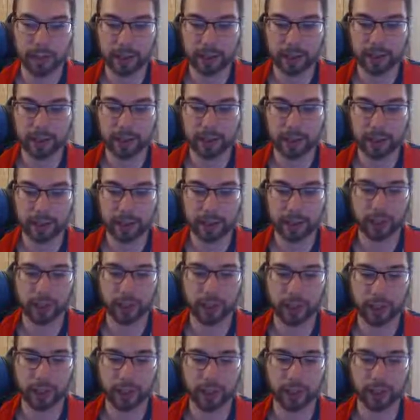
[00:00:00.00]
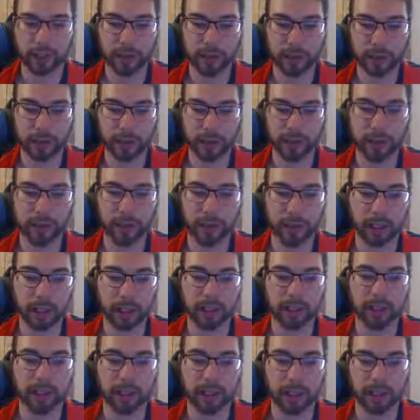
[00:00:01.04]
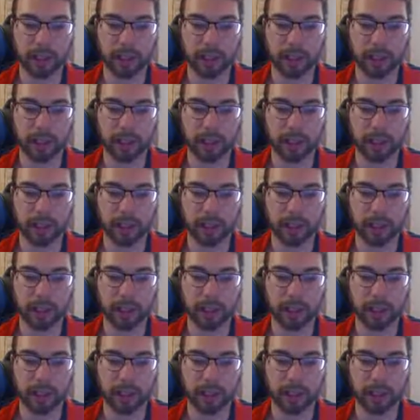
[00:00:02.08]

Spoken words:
search us. I do want to get the Hunter.